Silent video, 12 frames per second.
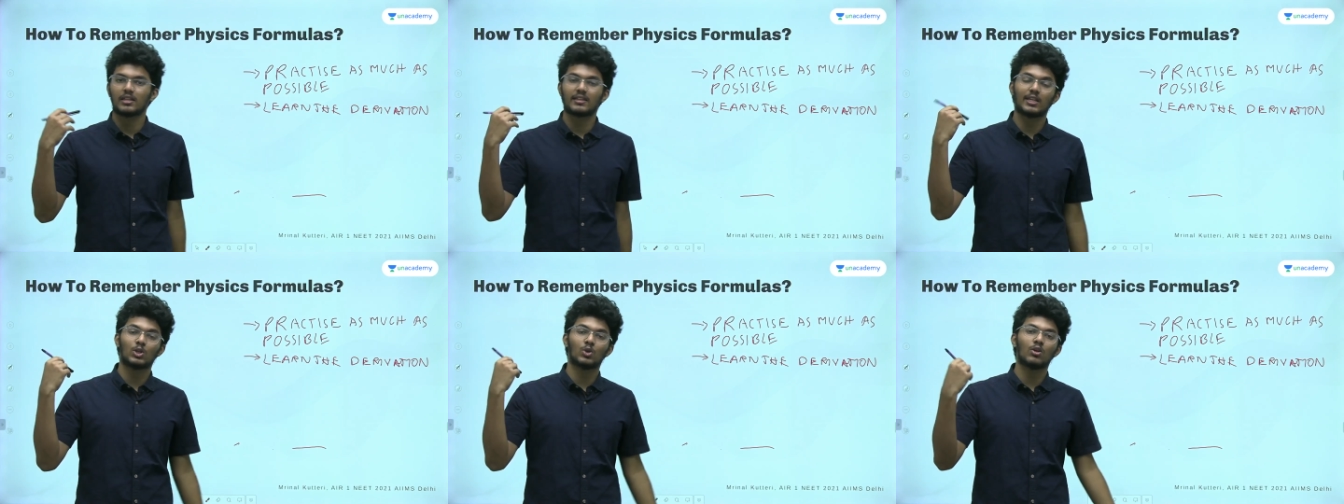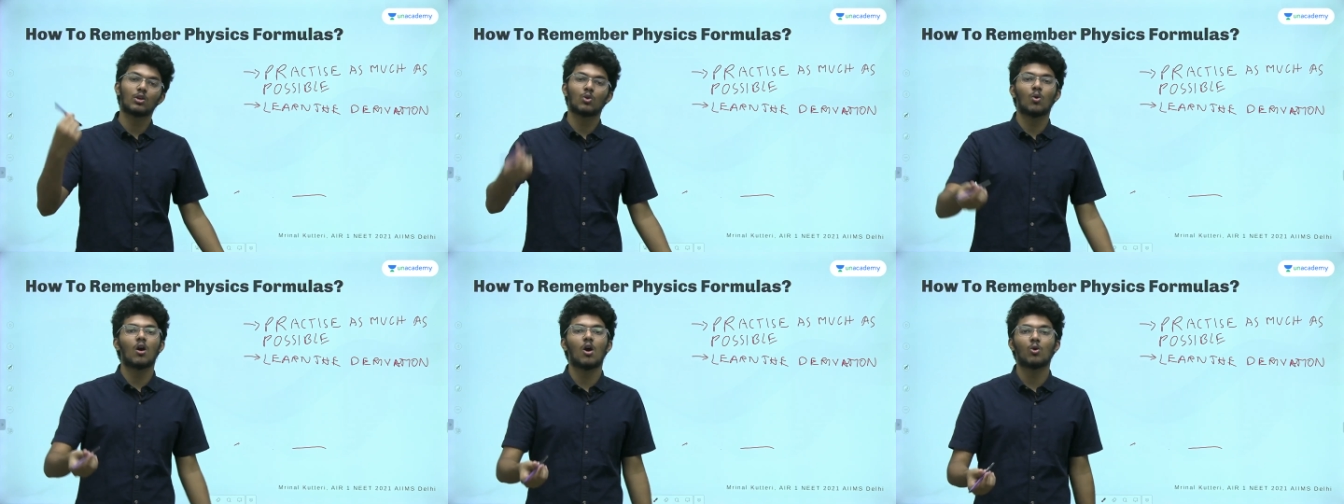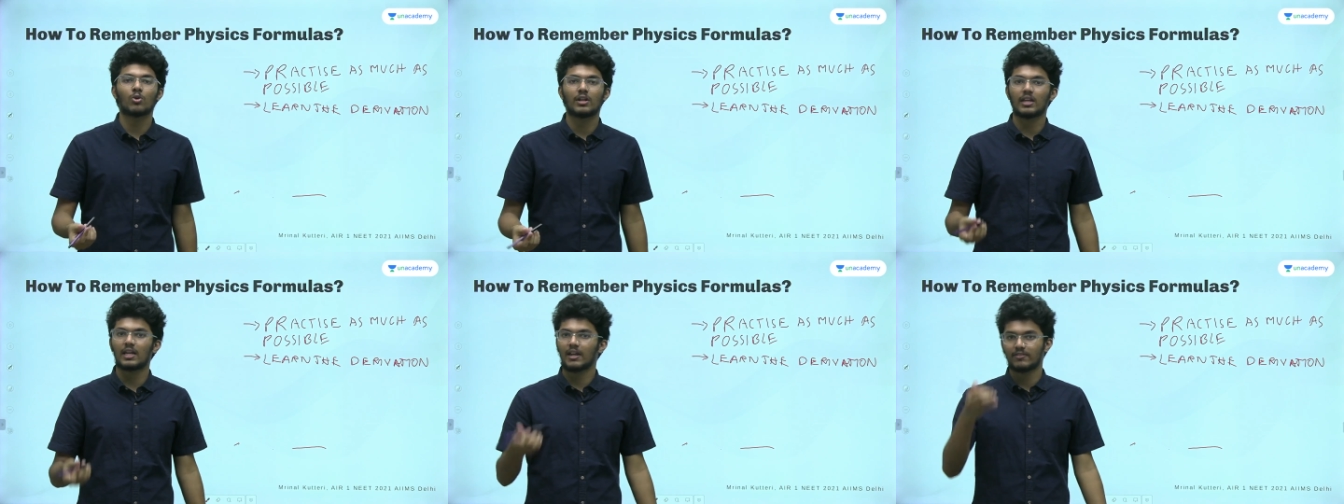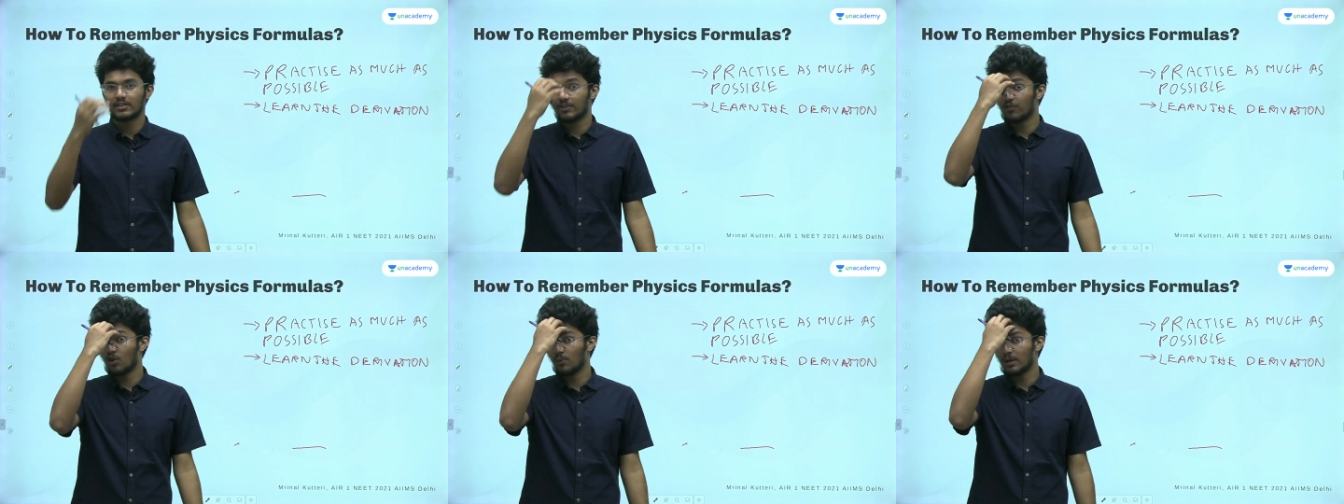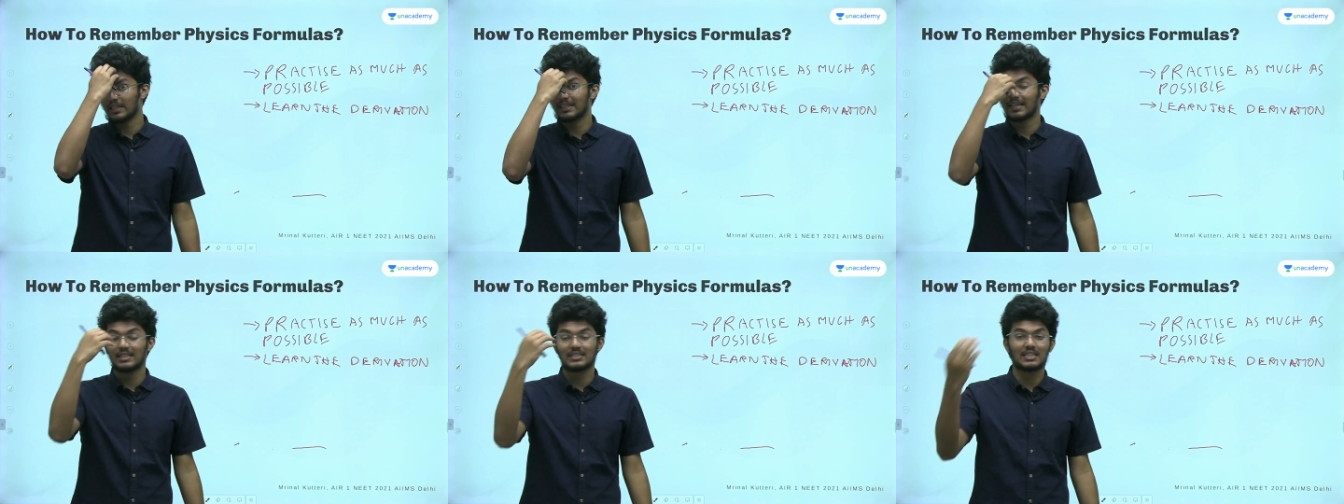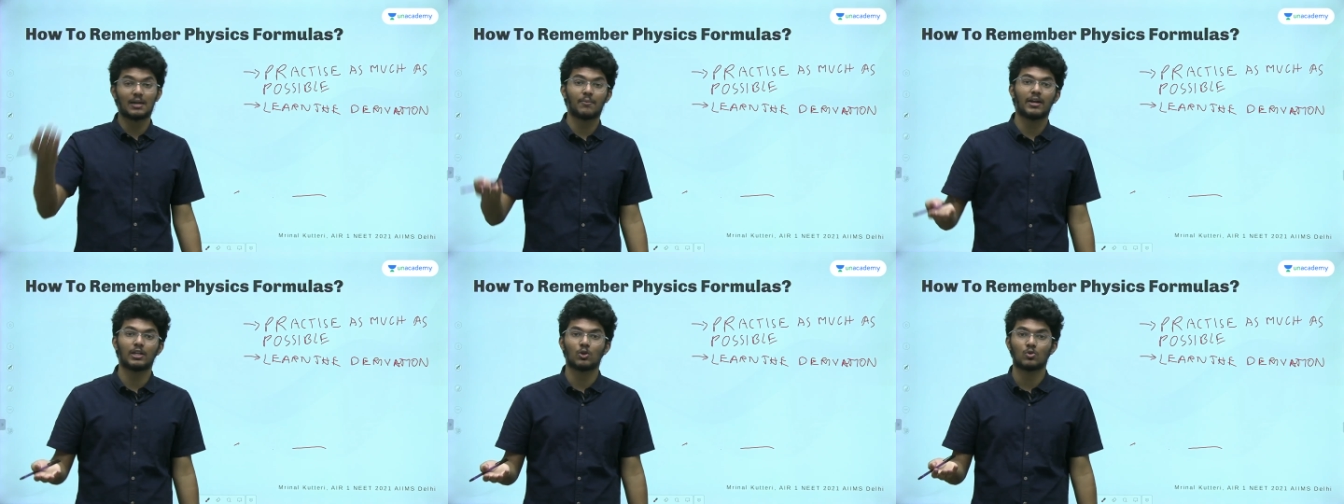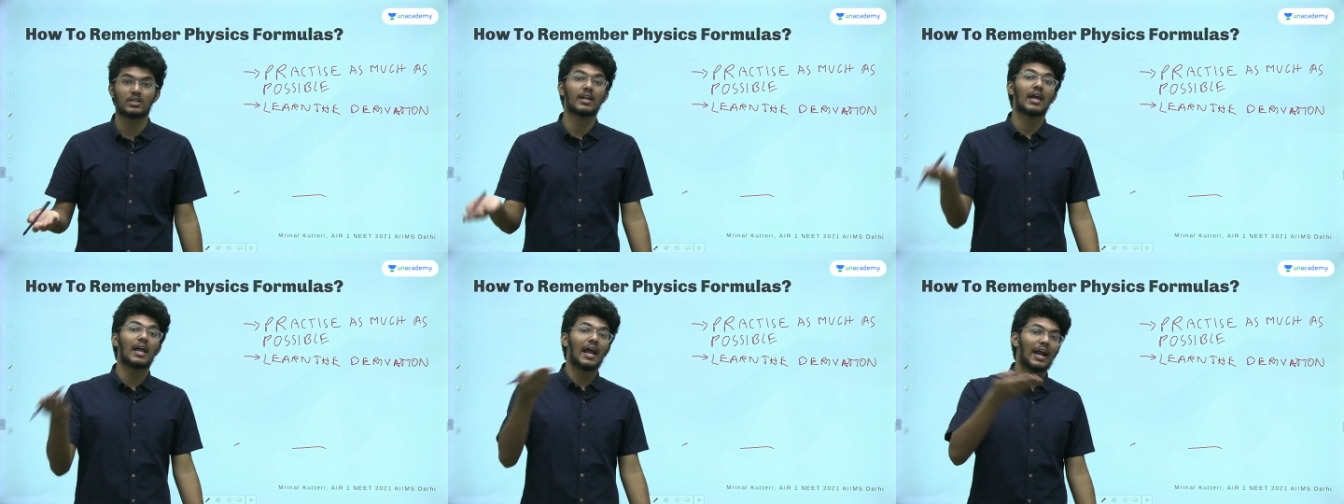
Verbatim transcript: then you will know how to derive that formula in the exam and use it